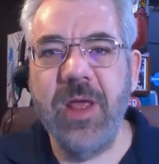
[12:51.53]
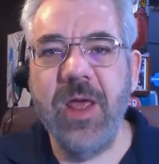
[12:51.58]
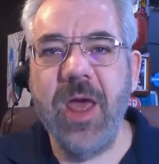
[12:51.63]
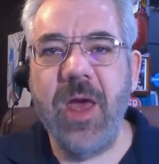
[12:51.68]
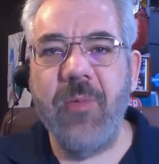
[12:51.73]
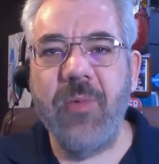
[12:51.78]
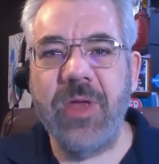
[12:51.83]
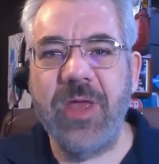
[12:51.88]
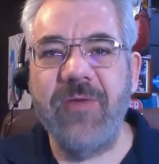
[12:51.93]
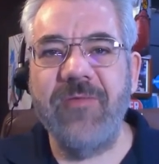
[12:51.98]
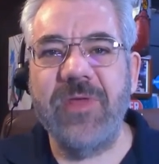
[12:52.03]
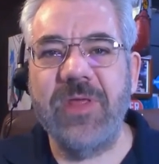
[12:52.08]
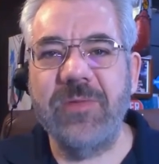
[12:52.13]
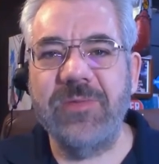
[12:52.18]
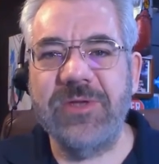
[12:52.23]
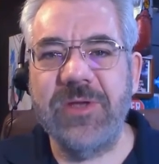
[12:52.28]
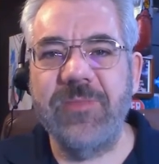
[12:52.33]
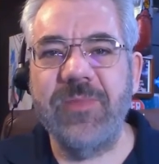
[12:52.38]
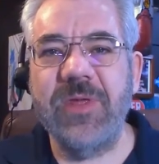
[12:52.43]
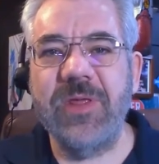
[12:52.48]
and we're giving them
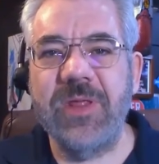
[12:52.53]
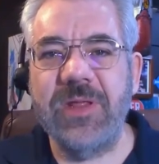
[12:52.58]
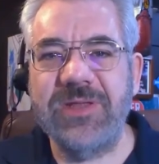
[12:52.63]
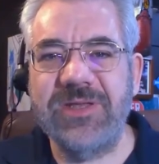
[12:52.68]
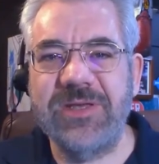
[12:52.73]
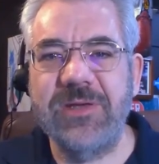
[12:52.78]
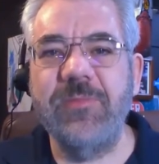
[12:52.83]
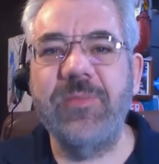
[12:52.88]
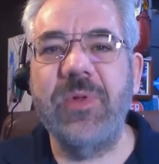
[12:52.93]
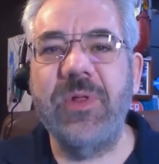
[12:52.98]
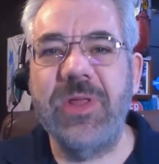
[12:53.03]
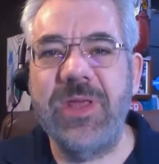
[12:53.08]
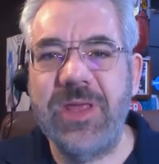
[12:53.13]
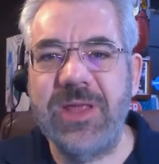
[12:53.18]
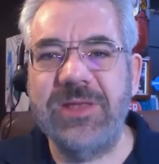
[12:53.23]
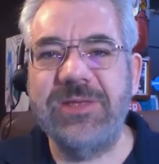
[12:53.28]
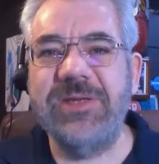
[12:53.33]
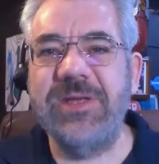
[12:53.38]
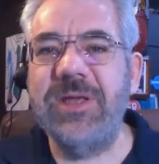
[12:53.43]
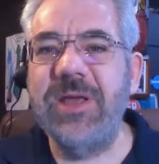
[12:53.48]
something that's simple,
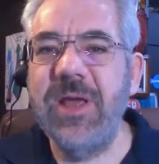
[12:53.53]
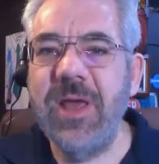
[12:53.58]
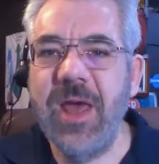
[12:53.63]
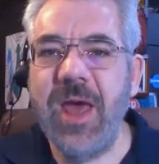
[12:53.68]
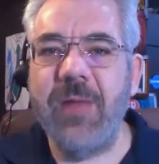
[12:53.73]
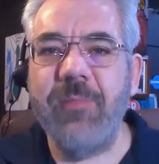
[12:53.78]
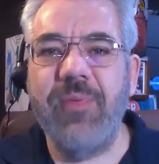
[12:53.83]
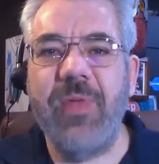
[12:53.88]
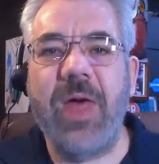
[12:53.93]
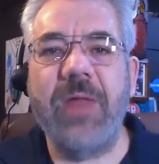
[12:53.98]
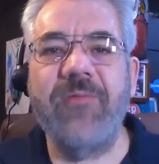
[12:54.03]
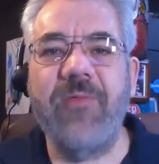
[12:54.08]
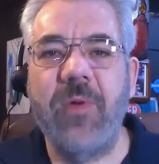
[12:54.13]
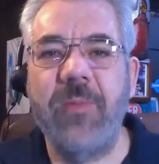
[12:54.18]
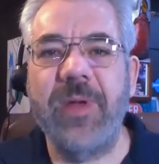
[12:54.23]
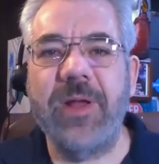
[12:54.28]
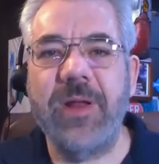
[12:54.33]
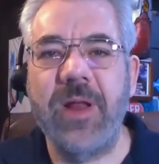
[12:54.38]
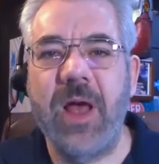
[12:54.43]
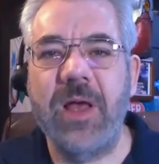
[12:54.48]
easy, and platform
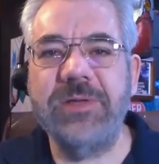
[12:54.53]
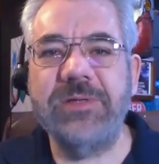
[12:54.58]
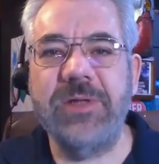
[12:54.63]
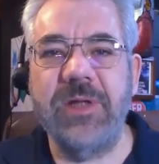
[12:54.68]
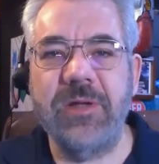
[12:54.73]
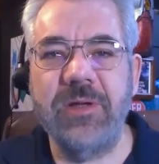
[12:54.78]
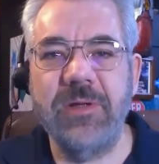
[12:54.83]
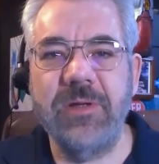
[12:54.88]
agnostic.